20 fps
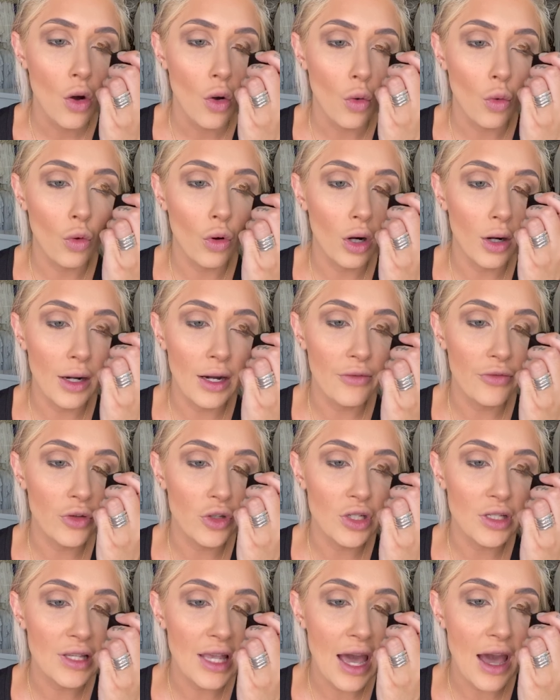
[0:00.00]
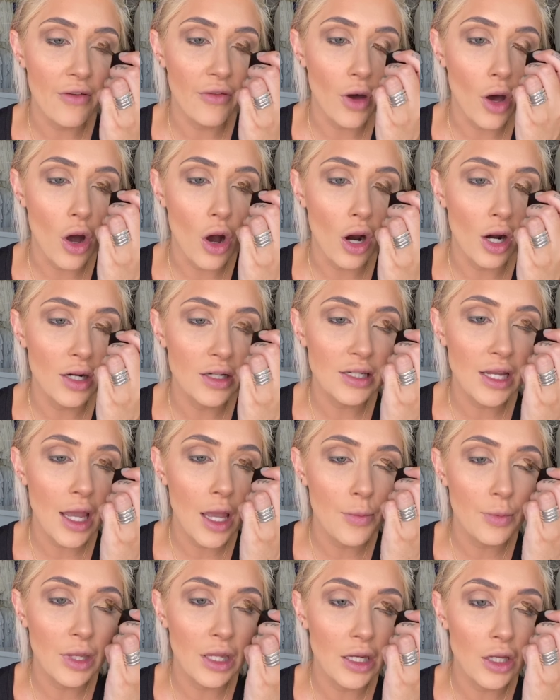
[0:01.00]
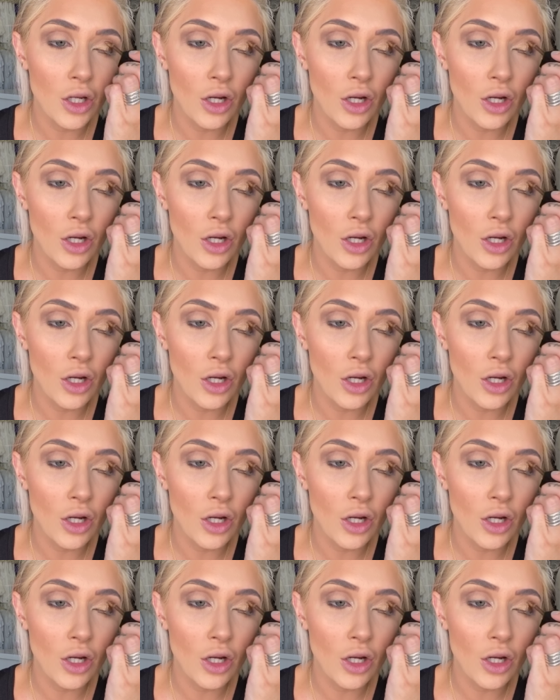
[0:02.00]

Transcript: or if you just have a hard time getting